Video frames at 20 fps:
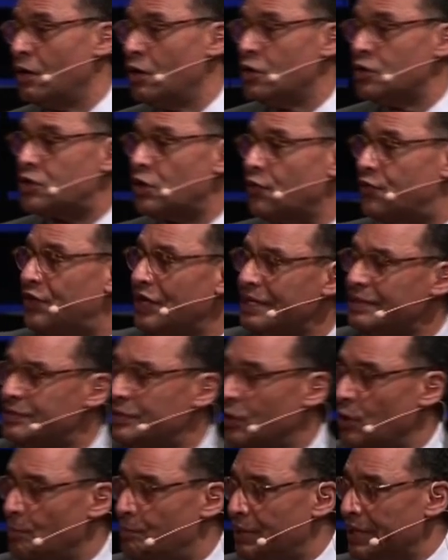So things
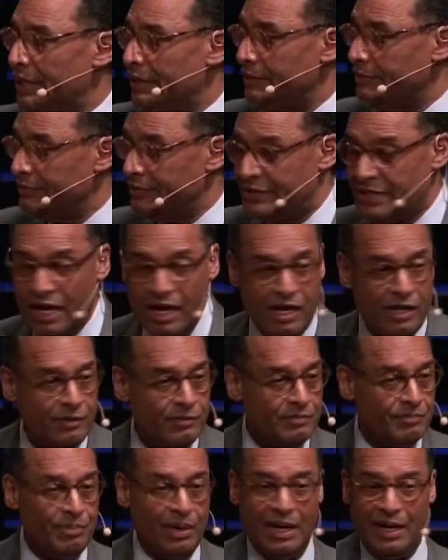that are being
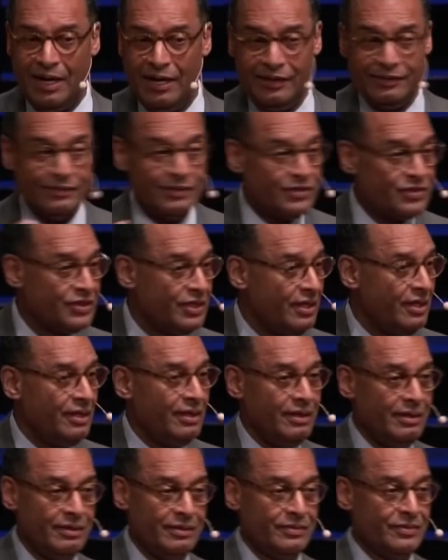done behind the
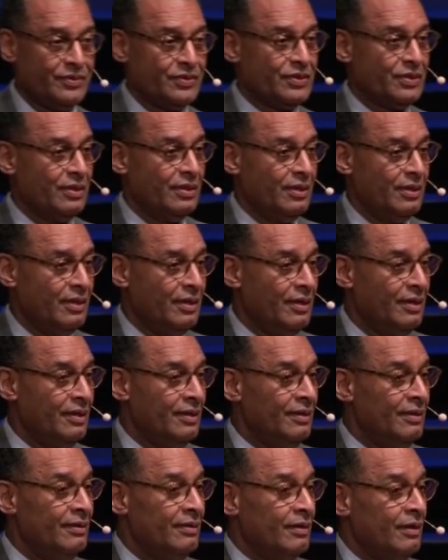scenes
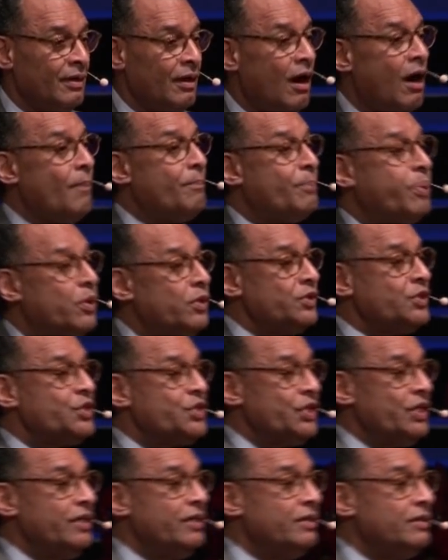are
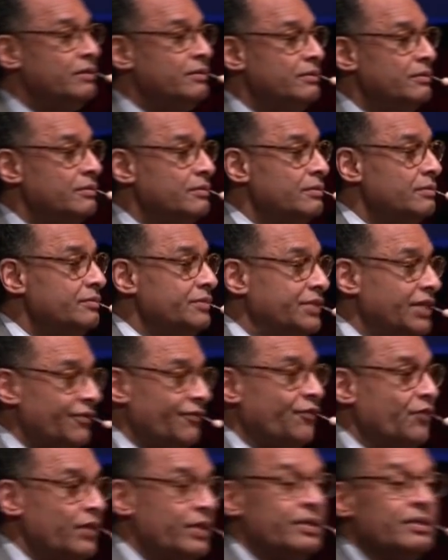pushing
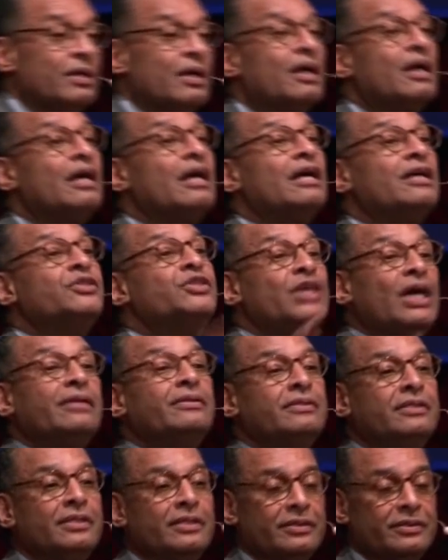different
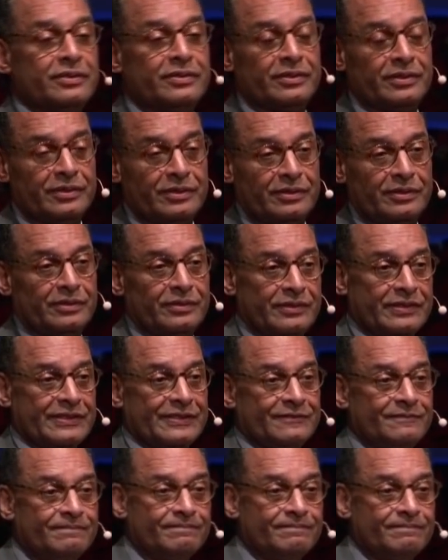agendas.